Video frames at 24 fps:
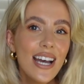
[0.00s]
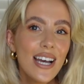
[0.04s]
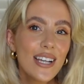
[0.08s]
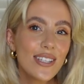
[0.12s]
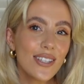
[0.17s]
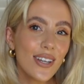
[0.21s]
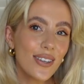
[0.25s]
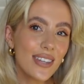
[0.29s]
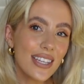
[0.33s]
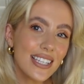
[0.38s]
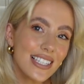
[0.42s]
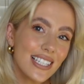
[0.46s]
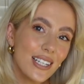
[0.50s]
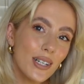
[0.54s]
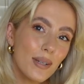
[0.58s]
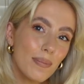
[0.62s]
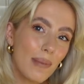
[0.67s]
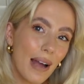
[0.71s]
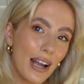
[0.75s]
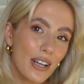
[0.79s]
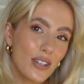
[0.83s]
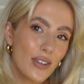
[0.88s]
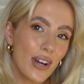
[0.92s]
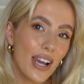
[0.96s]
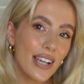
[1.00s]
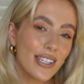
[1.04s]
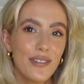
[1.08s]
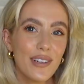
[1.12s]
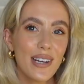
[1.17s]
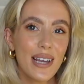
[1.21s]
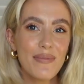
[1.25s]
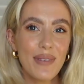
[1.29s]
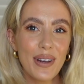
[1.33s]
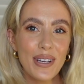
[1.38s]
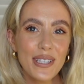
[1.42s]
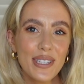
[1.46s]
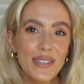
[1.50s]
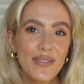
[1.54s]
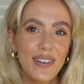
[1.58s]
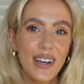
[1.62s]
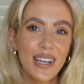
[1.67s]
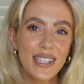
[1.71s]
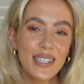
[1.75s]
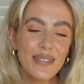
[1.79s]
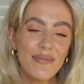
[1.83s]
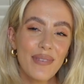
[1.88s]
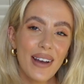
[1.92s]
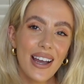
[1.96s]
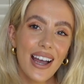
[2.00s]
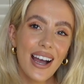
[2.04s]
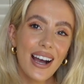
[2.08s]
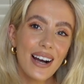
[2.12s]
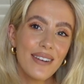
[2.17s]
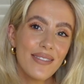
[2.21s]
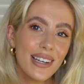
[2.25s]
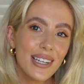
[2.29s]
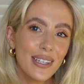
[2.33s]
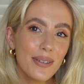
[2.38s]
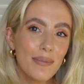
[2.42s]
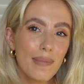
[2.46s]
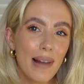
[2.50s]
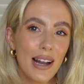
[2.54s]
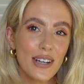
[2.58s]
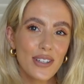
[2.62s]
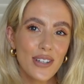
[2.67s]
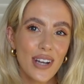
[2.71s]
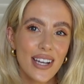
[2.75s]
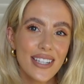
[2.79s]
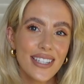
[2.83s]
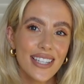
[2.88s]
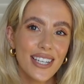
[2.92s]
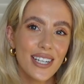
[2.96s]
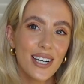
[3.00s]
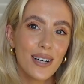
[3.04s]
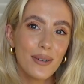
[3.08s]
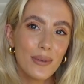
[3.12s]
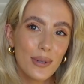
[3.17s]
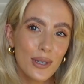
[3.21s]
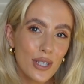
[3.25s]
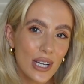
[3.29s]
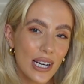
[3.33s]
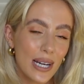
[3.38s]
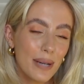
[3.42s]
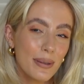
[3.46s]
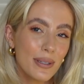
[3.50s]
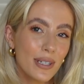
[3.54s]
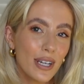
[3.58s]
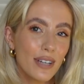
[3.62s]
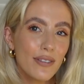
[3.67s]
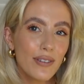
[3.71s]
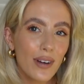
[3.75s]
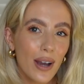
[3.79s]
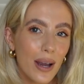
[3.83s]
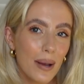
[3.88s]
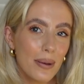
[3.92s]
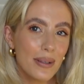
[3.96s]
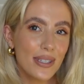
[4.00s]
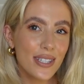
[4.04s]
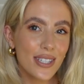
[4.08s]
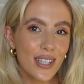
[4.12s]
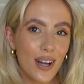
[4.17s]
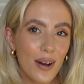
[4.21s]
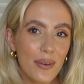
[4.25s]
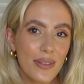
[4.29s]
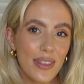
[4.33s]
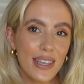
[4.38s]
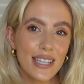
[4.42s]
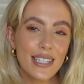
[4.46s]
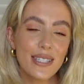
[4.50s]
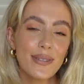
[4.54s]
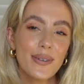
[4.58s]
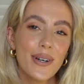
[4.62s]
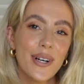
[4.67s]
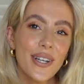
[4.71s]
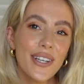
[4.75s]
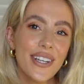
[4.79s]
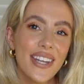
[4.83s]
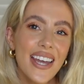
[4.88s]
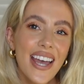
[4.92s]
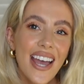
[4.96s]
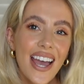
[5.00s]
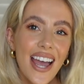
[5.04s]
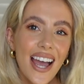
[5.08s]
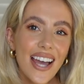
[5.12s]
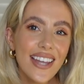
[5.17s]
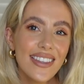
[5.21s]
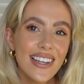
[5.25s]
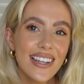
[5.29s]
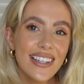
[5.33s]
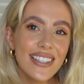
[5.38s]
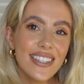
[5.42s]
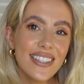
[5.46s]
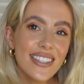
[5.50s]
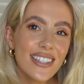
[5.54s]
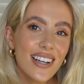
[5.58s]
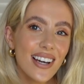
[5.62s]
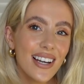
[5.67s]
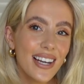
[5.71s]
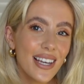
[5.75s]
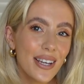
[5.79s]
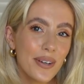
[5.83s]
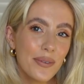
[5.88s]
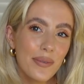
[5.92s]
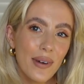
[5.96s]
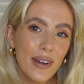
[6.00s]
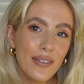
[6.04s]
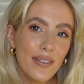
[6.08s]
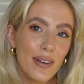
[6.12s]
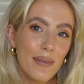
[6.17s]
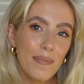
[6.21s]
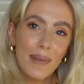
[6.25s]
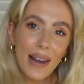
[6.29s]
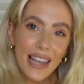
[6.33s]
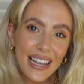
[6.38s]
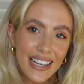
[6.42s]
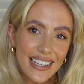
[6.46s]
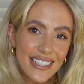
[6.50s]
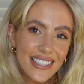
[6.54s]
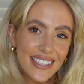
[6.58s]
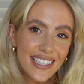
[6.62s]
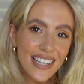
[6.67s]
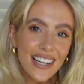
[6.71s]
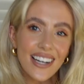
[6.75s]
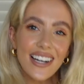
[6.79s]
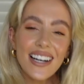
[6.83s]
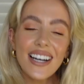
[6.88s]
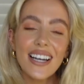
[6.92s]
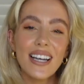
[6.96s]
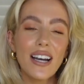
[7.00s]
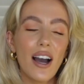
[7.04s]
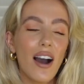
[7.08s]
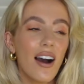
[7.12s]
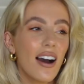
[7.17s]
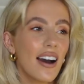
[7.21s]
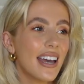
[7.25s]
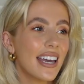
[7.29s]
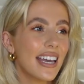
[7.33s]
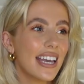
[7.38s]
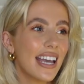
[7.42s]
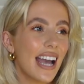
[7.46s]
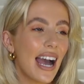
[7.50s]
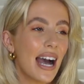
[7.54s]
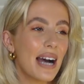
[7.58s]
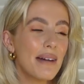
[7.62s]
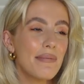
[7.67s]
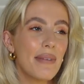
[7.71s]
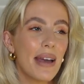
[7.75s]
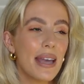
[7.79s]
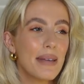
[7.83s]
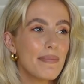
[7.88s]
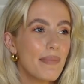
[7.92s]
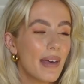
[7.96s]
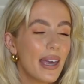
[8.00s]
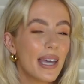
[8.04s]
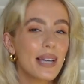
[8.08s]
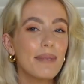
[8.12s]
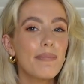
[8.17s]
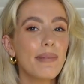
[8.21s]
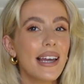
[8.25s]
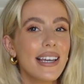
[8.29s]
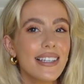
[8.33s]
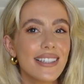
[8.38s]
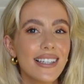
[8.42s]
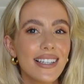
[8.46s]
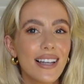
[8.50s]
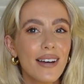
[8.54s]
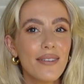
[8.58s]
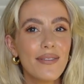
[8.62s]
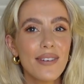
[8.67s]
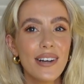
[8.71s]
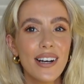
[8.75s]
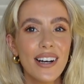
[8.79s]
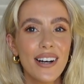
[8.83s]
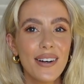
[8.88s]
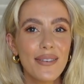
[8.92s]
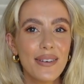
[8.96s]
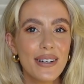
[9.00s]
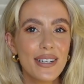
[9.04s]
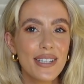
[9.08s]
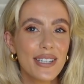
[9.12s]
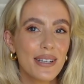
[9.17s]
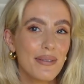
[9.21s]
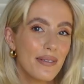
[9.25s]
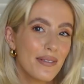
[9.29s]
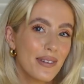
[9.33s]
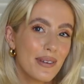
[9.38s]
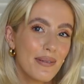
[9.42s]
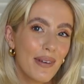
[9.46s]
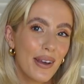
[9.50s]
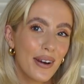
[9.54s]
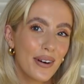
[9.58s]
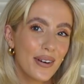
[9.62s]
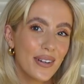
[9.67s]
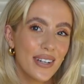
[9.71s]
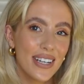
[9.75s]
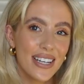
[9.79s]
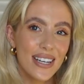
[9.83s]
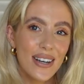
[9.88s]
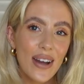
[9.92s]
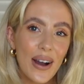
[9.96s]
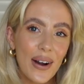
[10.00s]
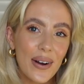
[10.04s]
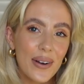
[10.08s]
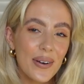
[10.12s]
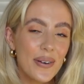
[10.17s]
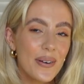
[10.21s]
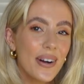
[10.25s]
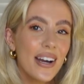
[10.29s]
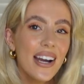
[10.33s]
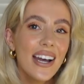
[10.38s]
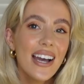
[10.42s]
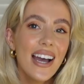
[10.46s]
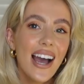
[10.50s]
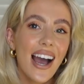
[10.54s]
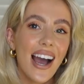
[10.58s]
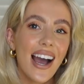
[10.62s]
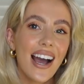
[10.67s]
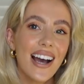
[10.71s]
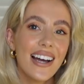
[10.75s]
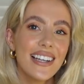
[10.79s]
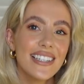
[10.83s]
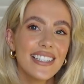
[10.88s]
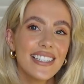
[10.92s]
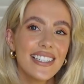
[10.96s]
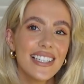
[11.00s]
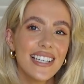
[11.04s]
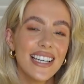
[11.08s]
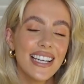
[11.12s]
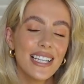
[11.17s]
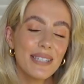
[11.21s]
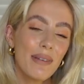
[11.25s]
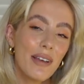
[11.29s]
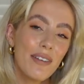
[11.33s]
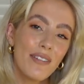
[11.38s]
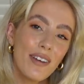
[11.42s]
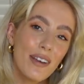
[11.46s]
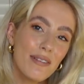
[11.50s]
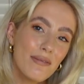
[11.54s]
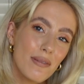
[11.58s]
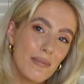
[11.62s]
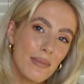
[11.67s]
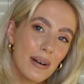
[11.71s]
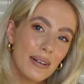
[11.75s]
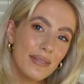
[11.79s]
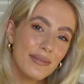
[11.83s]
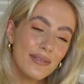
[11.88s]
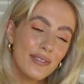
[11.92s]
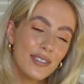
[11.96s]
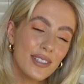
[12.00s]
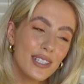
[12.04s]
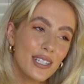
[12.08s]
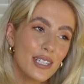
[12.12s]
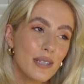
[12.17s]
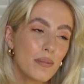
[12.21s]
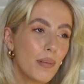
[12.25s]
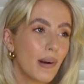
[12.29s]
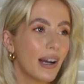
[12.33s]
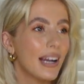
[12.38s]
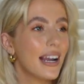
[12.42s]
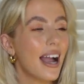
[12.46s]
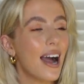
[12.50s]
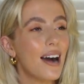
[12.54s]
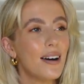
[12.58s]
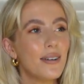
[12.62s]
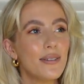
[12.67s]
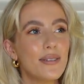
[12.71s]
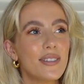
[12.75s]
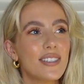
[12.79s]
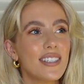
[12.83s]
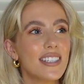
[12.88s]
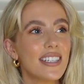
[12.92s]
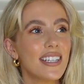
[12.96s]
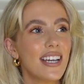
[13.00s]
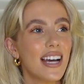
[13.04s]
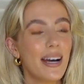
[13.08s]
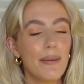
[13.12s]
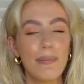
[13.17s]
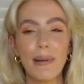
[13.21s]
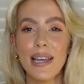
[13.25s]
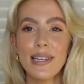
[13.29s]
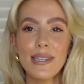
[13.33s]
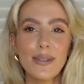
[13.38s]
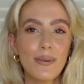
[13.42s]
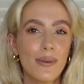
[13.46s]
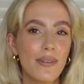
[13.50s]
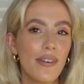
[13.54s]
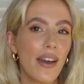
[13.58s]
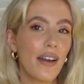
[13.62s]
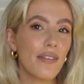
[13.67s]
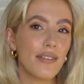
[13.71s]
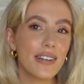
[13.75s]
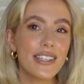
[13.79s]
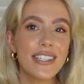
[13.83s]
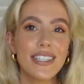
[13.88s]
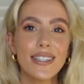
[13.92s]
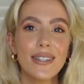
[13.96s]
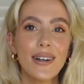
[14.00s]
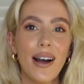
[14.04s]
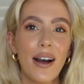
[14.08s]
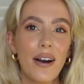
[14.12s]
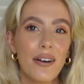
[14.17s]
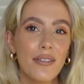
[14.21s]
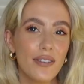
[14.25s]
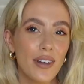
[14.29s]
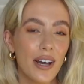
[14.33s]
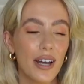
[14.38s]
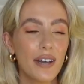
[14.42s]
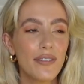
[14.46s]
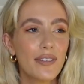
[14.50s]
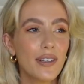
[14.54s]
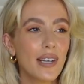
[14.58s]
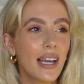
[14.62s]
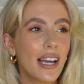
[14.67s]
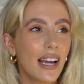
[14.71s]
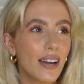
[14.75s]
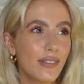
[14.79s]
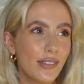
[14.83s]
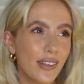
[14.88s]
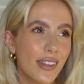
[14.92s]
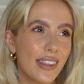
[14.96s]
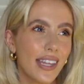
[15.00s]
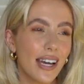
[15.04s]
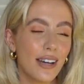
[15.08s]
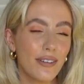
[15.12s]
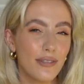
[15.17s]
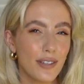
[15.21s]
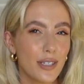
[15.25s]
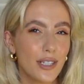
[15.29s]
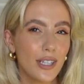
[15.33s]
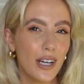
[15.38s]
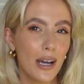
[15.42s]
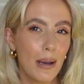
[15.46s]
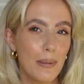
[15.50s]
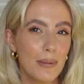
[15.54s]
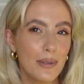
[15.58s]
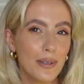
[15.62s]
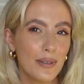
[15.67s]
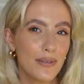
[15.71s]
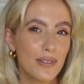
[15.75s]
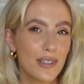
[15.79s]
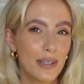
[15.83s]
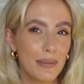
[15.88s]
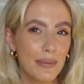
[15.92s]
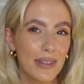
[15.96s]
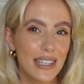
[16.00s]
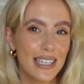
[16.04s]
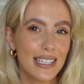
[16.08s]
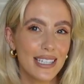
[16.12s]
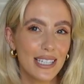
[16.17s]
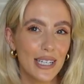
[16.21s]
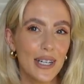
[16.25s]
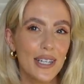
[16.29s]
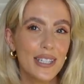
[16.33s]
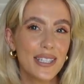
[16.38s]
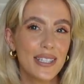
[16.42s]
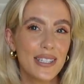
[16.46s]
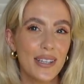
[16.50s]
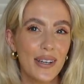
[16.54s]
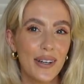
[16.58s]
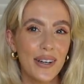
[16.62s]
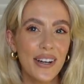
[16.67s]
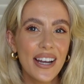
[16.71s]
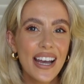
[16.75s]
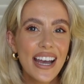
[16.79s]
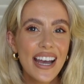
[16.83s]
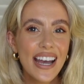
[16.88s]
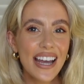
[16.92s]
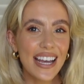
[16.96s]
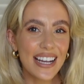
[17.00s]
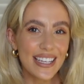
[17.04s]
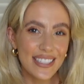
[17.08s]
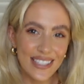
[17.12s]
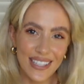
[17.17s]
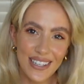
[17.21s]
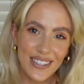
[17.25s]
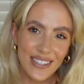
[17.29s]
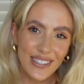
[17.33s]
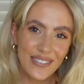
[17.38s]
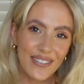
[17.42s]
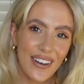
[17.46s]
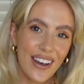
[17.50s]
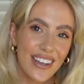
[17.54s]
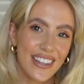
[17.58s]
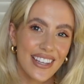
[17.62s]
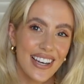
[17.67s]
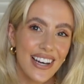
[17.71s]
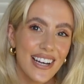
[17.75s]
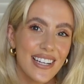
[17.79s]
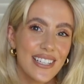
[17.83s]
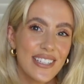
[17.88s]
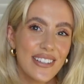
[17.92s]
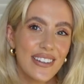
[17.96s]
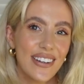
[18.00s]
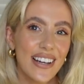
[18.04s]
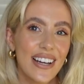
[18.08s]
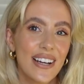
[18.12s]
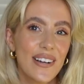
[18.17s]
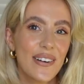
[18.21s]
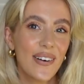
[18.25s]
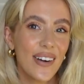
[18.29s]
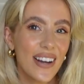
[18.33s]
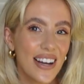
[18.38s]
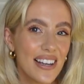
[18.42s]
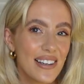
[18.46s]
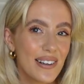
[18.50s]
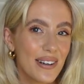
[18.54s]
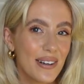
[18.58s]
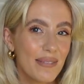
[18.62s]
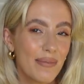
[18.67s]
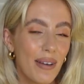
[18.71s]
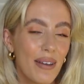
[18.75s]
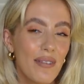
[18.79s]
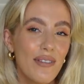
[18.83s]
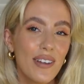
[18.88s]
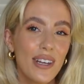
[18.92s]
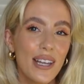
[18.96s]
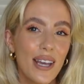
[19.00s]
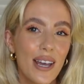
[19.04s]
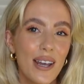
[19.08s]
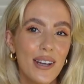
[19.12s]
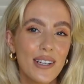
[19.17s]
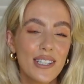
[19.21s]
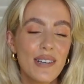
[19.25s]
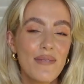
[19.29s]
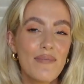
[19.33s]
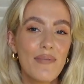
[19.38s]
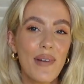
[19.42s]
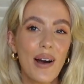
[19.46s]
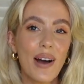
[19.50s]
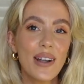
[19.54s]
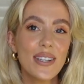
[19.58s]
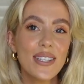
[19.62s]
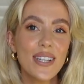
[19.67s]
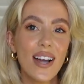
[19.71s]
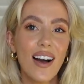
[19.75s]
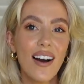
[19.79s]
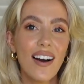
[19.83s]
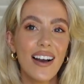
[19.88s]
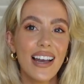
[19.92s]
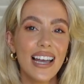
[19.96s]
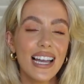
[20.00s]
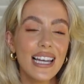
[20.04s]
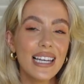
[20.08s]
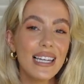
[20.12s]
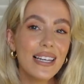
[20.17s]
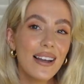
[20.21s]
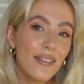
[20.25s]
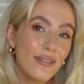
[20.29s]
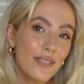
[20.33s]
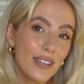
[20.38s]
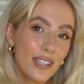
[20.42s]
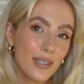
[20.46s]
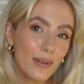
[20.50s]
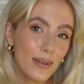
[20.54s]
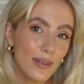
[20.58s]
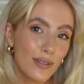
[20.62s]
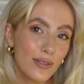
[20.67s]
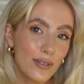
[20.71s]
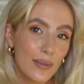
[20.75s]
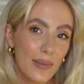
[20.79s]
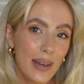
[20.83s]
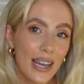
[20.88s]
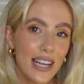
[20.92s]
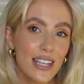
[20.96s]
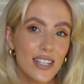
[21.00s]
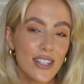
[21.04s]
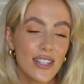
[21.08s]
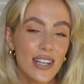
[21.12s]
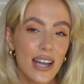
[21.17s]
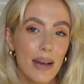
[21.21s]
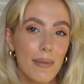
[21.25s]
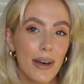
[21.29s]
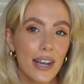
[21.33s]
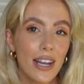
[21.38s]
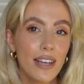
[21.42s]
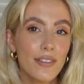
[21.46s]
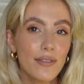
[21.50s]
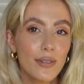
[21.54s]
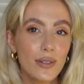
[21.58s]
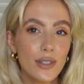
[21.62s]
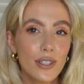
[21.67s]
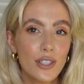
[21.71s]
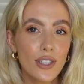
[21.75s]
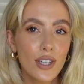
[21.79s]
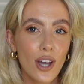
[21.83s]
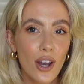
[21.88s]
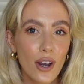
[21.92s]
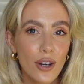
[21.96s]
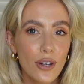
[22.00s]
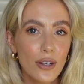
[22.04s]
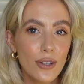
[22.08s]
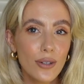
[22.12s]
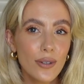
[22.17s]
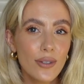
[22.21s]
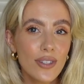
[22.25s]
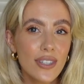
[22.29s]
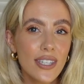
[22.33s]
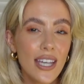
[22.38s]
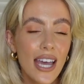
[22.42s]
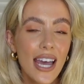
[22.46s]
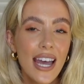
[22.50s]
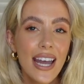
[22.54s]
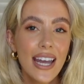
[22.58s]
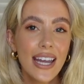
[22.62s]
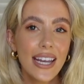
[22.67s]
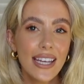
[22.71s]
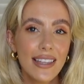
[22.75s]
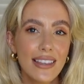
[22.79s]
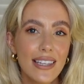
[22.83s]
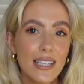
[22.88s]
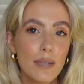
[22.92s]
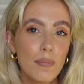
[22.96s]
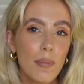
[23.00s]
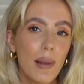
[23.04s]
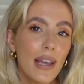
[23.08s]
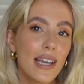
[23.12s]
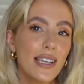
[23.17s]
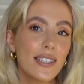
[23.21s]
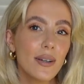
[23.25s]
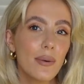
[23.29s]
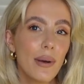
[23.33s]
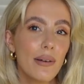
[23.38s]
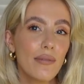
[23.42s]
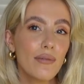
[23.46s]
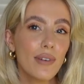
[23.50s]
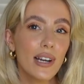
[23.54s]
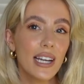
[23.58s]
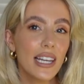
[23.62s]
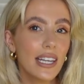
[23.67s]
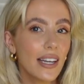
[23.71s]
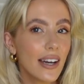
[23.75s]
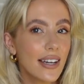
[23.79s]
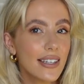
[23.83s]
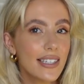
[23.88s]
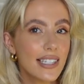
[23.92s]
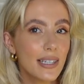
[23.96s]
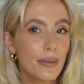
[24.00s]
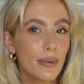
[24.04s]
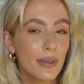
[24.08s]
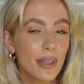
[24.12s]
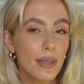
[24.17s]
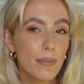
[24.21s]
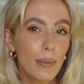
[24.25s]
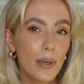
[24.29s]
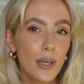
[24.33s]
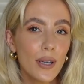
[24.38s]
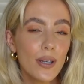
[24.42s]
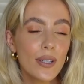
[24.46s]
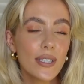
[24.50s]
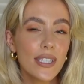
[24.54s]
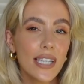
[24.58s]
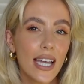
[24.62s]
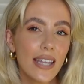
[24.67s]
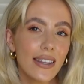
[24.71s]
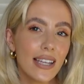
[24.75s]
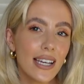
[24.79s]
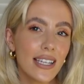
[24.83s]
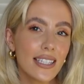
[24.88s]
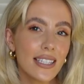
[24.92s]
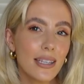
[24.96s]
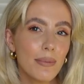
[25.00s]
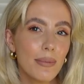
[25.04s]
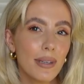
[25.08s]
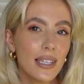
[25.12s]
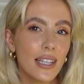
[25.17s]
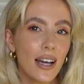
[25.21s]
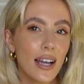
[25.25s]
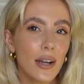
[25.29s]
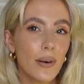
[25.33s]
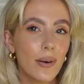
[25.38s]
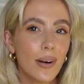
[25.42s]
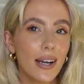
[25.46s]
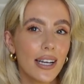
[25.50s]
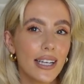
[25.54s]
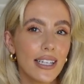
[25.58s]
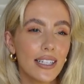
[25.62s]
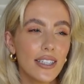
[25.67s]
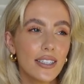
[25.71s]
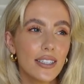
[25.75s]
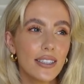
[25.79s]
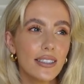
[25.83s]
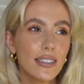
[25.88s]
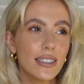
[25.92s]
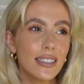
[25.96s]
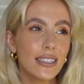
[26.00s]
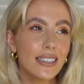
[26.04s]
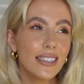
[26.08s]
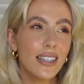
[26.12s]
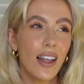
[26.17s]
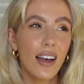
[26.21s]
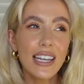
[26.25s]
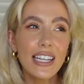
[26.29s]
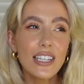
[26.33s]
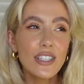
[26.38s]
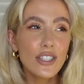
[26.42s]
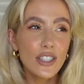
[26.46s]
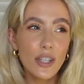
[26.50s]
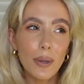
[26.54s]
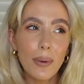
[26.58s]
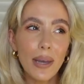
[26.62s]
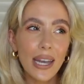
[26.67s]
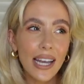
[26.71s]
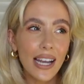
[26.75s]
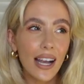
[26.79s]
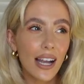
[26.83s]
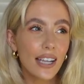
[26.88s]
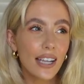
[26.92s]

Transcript: So this little black dress, I feel like most of us might have a little black dress in our wardrobe, so I thought I would start with this one. And then styling with a blazer. I am a big blazer lover, which some of you may already know, and it's my favourite month to just bring out a blazer with every single outfit. I feel like I've done that a few times with some of these looks, so excuse the fact that I do it quite a lot in my videos, but I love this one from H&M, and I thought the tones in this blazer went really nicely with the boots, and that's something that I quite like doing.